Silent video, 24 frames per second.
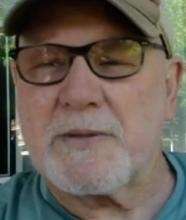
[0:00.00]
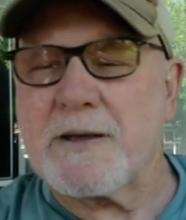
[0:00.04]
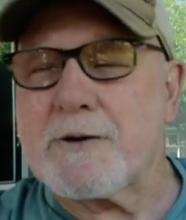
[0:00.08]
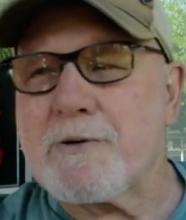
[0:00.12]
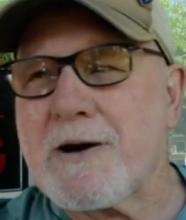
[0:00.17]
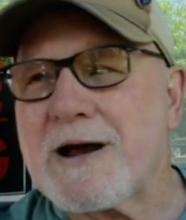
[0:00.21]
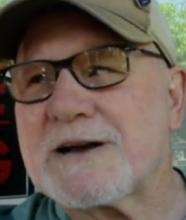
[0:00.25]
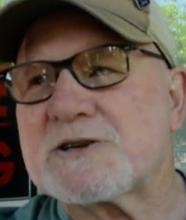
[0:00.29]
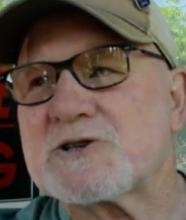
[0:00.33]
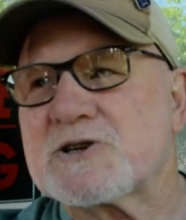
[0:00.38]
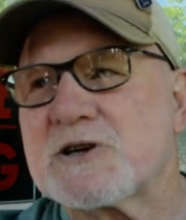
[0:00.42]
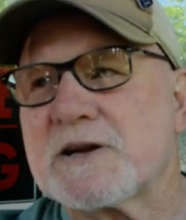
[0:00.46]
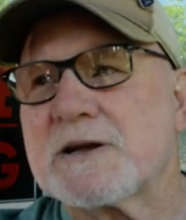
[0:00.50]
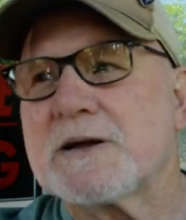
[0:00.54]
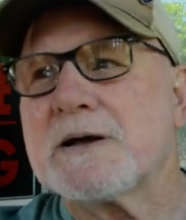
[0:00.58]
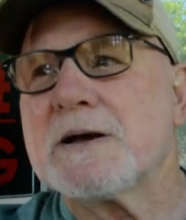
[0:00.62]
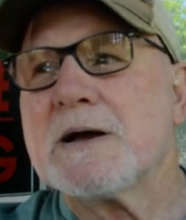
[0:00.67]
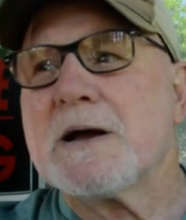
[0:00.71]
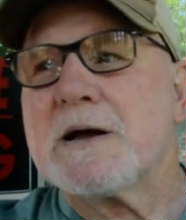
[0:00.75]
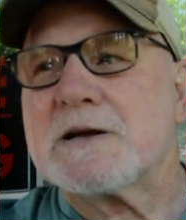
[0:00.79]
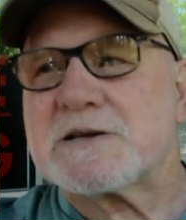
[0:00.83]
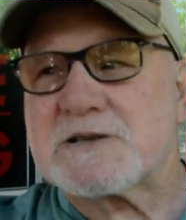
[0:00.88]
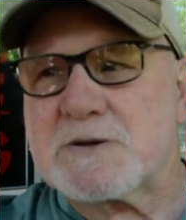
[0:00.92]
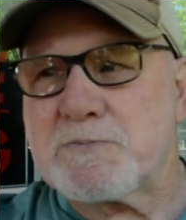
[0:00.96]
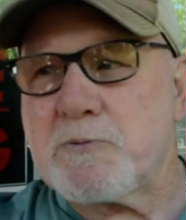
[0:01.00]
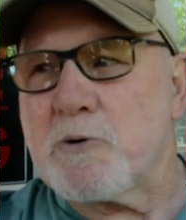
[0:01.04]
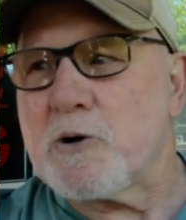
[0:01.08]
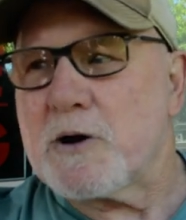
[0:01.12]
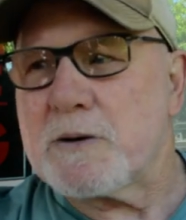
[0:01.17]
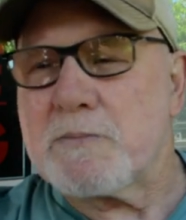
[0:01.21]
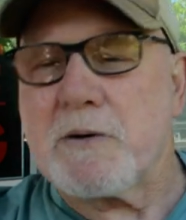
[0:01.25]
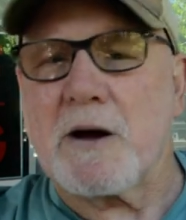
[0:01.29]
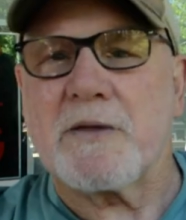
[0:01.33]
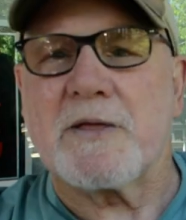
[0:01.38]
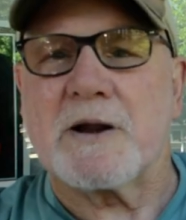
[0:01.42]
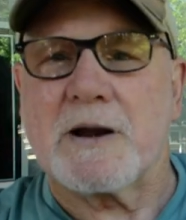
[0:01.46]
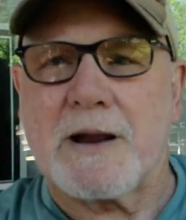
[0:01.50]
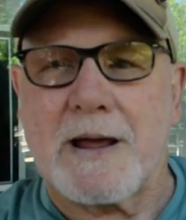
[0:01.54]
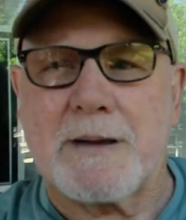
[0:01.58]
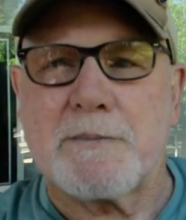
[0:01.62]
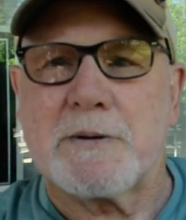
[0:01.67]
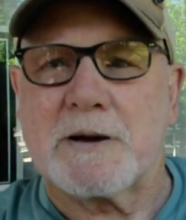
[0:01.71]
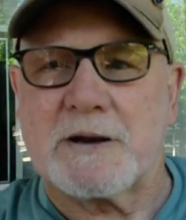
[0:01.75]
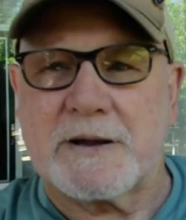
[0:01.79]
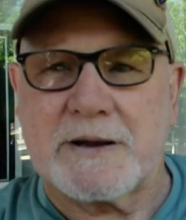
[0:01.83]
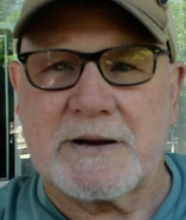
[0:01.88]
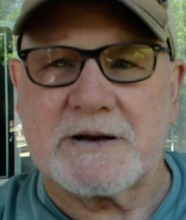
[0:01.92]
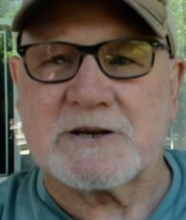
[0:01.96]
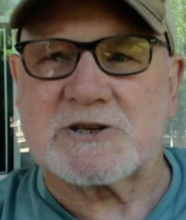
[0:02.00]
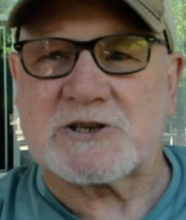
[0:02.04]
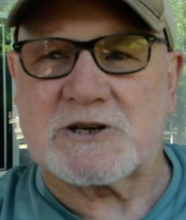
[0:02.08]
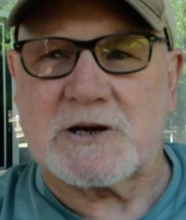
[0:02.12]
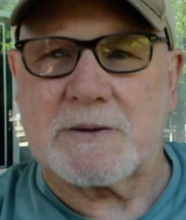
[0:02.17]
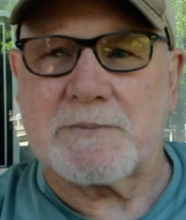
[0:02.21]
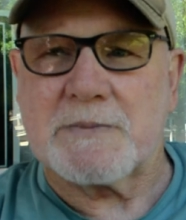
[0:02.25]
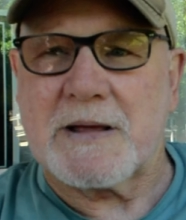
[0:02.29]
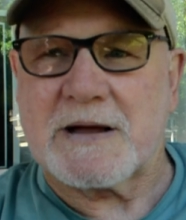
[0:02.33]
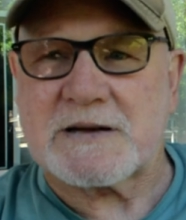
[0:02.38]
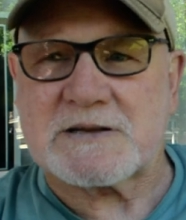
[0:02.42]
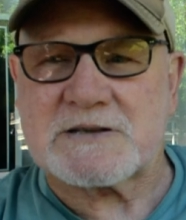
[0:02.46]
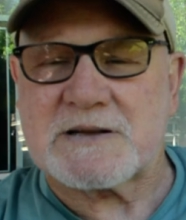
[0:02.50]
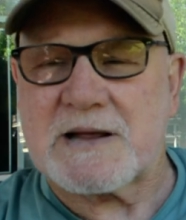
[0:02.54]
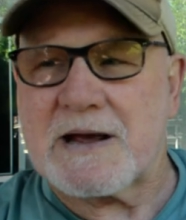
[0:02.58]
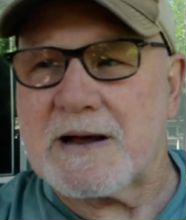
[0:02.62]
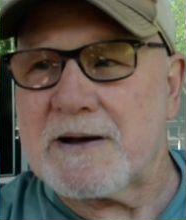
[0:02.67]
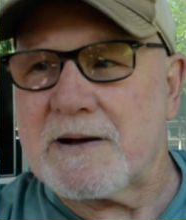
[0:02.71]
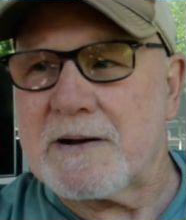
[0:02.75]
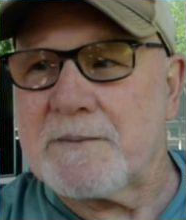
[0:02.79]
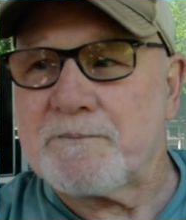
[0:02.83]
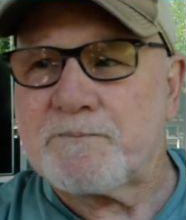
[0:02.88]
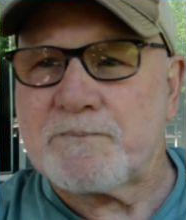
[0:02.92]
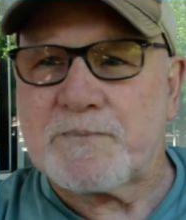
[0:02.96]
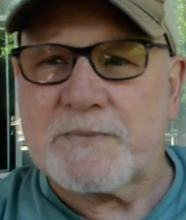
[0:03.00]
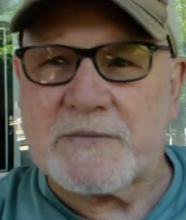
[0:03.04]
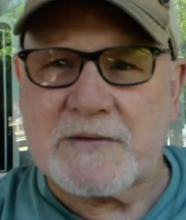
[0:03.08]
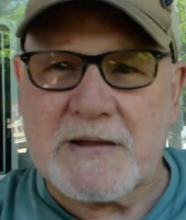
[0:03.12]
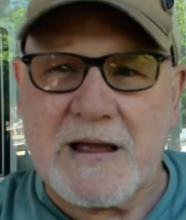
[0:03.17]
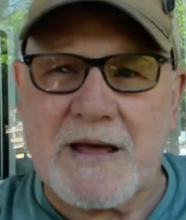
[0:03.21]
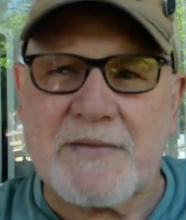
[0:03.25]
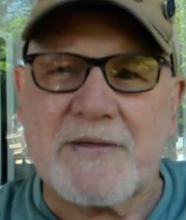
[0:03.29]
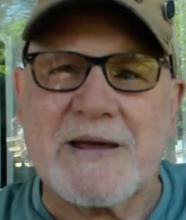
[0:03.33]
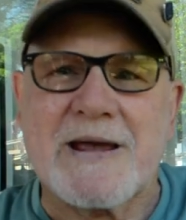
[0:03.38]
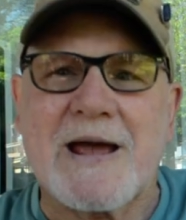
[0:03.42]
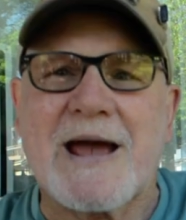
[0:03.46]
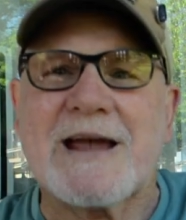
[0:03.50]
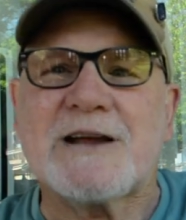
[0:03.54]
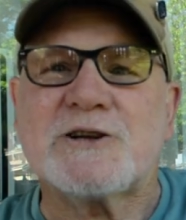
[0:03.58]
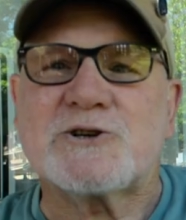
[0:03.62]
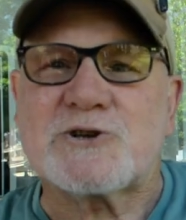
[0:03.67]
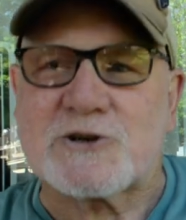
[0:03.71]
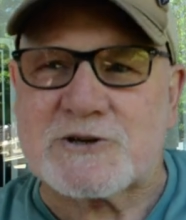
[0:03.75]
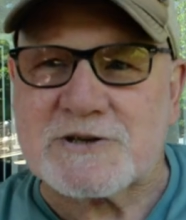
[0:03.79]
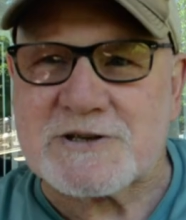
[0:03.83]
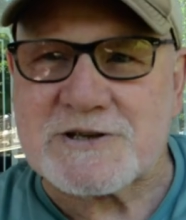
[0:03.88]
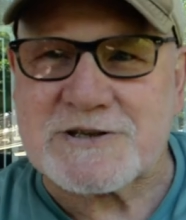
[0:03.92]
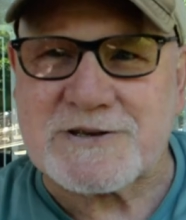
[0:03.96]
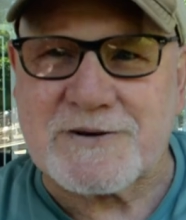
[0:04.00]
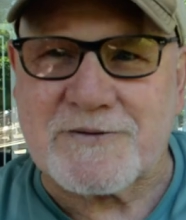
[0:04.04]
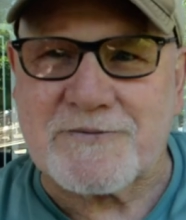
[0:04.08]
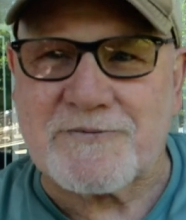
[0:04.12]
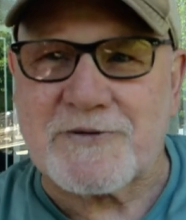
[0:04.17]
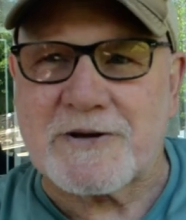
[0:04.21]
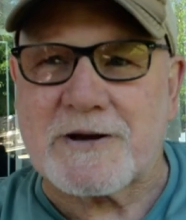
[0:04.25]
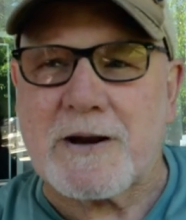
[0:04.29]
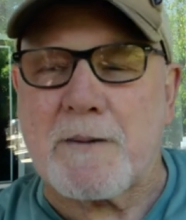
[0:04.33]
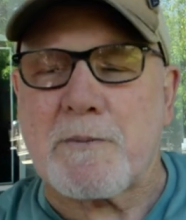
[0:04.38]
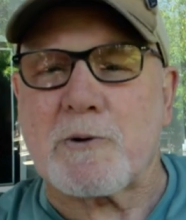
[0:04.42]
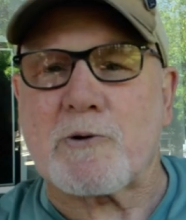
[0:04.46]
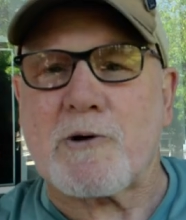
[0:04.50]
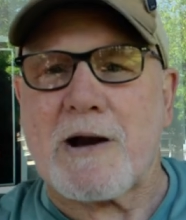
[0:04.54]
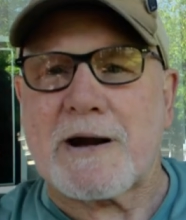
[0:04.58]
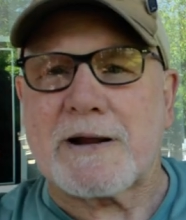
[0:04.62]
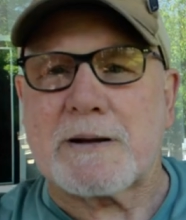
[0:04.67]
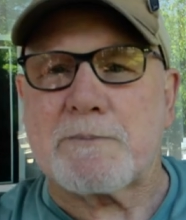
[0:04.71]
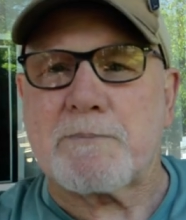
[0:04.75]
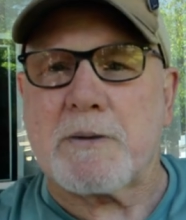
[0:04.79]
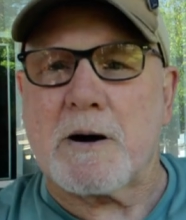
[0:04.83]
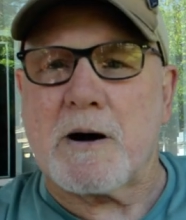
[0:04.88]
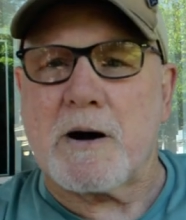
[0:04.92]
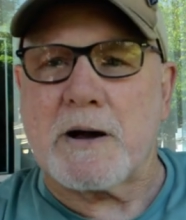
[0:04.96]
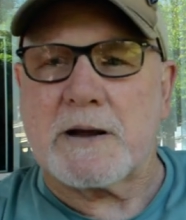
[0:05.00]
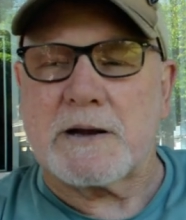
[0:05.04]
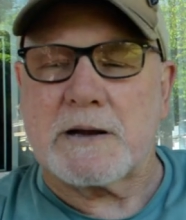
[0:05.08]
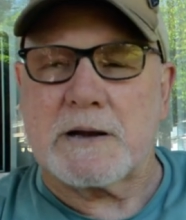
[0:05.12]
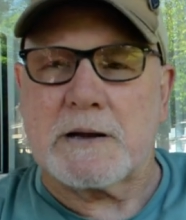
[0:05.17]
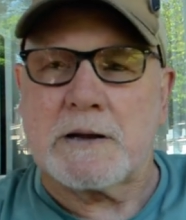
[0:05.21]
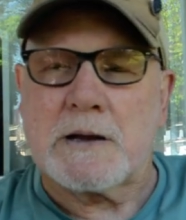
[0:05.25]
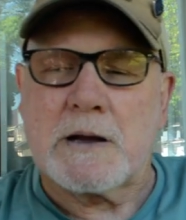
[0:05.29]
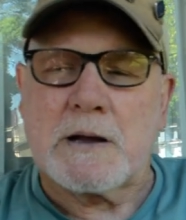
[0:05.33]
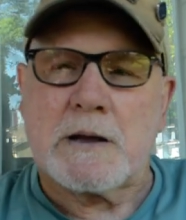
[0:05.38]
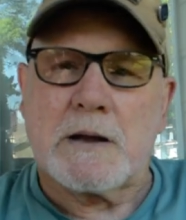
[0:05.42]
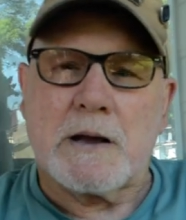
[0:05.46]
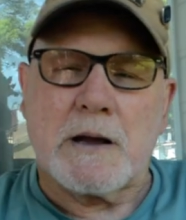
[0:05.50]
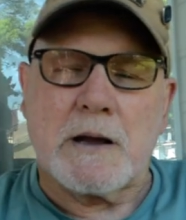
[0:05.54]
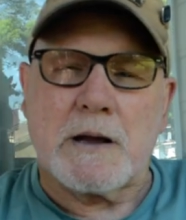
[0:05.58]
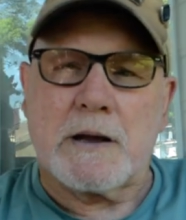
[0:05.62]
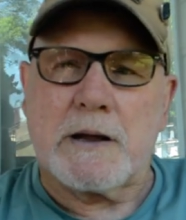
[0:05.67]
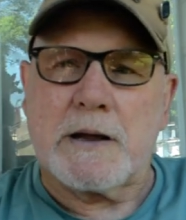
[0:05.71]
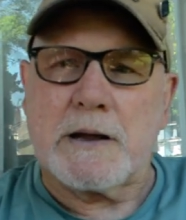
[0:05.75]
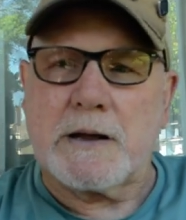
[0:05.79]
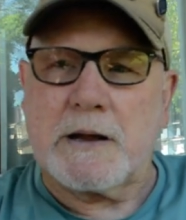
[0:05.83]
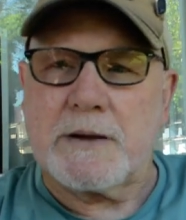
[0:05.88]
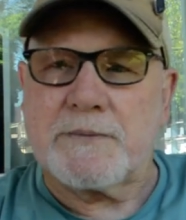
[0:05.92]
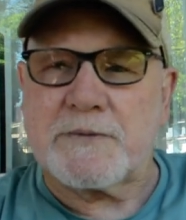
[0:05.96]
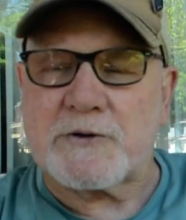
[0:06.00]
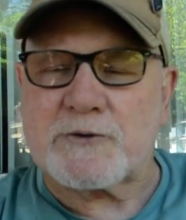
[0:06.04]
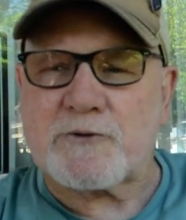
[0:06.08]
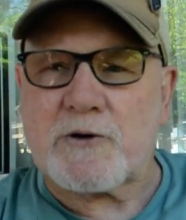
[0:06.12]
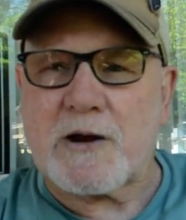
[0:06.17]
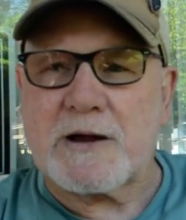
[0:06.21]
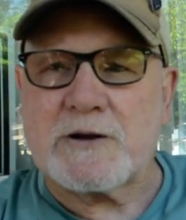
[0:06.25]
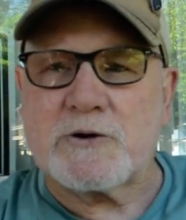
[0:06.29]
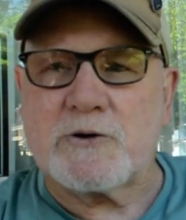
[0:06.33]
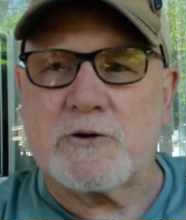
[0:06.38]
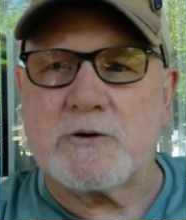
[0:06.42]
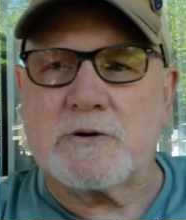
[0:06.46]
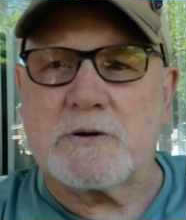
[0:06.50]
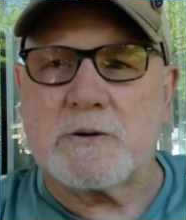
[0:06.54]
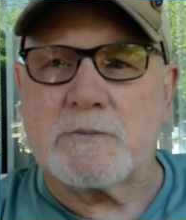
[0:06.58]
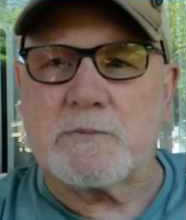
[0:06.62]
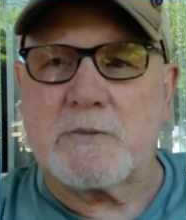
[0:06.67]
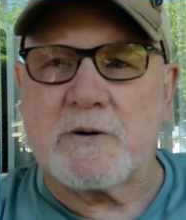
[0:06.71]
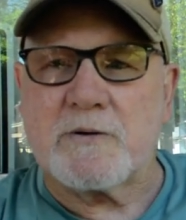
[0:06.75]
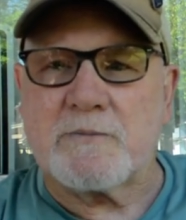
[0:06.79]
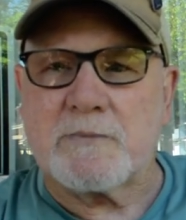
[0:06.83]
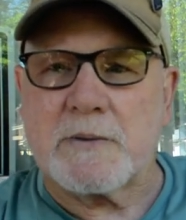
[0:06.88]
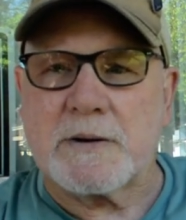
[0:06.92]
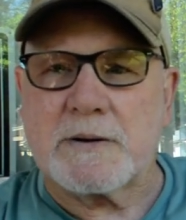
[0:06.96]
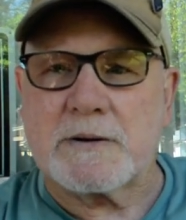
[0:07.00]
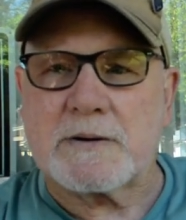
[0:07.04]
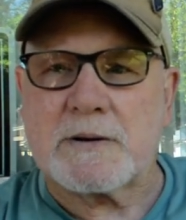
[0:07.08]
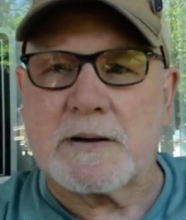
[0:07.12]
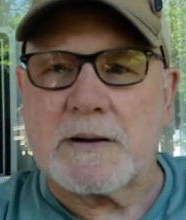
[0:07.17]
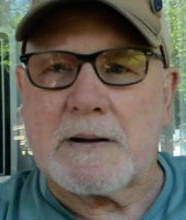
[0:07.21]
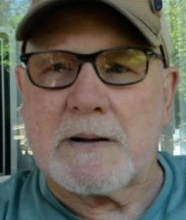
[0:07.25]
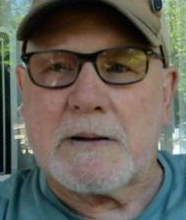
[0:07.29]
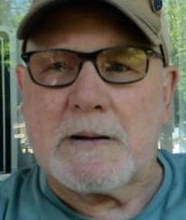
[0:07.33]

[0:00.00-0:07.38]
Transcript: They're actually supported by the Labour leadership. That's their, they're the agents of the Democratic Party uh, in the trade union movement.